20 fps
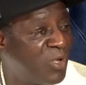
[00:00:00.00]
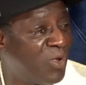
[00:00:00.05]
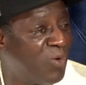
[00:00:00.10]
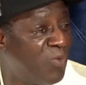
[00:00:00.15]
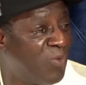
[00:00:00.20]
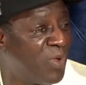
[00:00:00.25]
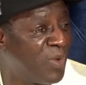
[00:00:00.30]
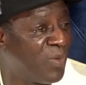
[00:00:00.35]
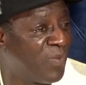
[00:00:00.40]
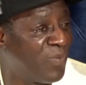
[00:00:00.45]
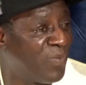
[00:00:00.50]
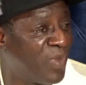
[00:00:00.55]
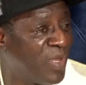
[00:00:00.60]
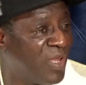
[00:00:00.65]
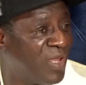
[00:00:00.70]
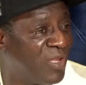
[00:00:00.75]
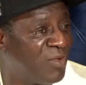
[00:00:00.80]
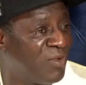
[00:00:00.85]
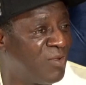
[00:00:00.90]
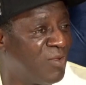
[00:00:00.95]
with him,
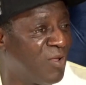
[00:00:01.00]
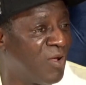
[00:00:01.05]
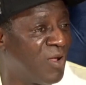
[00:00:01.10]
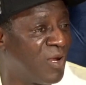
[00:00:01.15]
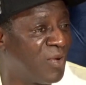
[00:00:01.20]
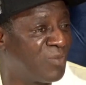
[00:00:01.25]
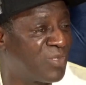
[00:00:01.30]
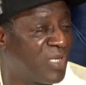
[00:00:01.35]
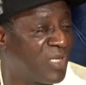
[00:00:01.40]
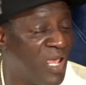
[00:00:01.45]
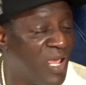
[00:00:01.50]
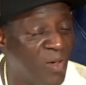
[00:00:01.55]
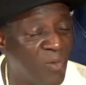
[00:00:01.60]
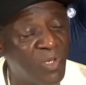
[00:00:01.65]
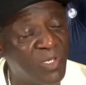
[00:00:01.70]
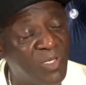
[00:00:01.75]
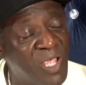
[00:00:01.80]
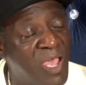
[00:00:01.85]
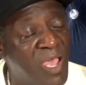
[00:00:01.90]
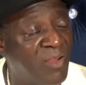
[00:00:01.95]
man. You know what I'm saying? I went
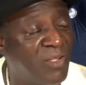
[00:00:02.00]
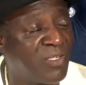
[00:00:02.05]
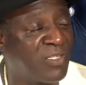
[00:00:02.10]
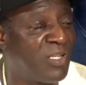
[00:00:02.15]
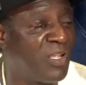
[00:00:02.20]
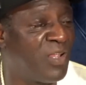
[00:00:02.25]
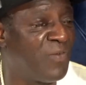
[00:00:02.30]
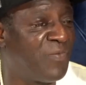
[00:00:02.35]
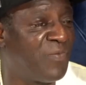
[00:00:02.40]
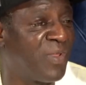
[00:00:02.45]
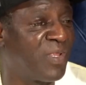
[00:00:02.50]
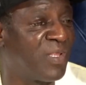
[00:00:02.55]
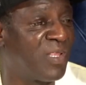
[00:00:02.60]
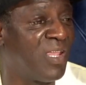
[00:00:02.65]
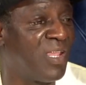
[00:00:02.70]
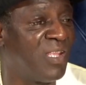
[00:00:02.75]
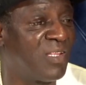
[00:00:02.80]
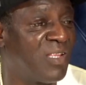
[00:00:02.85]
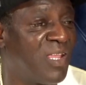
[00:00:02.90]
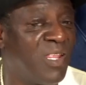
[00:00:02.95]
down and seen 50,
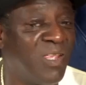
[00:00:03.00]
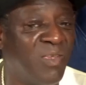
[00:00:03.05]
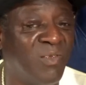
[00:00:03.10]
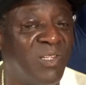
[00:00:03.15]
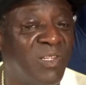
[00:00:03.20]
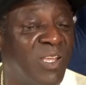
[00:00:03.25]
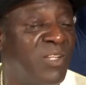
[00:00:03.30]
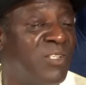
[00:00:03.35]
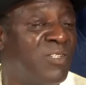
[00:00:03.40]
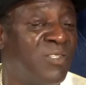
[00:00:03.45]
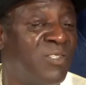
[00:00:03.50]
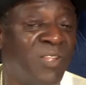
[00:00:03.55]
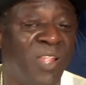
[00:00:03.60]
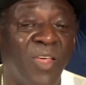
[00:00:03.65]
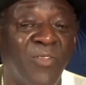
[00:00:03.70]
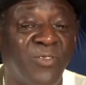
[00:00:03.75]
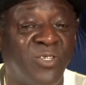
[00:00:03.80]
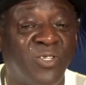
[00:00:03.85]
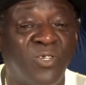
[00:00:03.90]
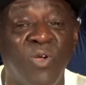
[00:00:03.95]
and then he did another
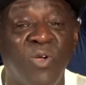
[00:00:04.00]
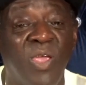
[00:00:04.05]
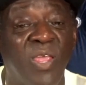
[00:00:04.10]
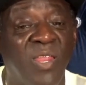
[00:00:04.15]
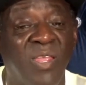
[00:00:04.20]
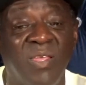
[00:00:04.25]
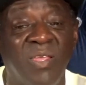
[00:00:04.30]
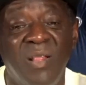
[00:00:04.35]
joint.